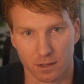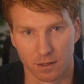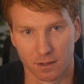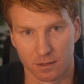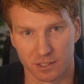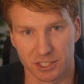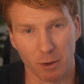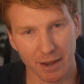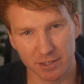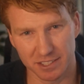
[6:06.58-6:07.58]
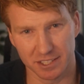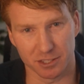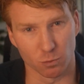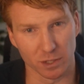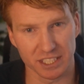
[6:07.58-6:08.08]
So how does this
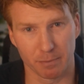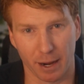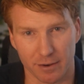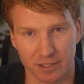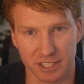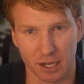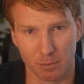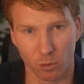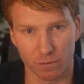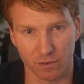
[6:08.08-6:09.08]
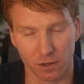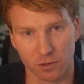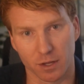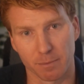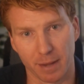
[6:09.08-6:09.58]
risk parity style portfolio
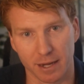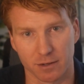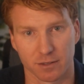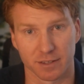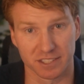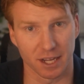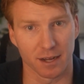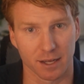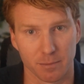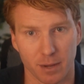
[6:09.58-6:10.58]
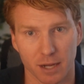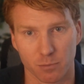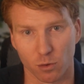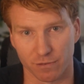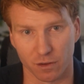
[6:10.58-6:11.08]
compare to the stock and bond
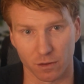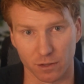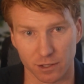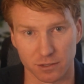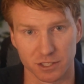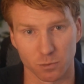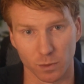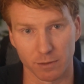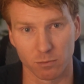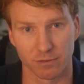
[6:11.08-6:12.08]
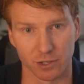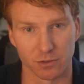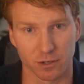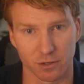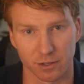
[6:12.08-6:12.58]
portfolios we reviewed
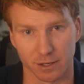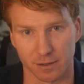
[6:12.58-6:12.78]
earlier?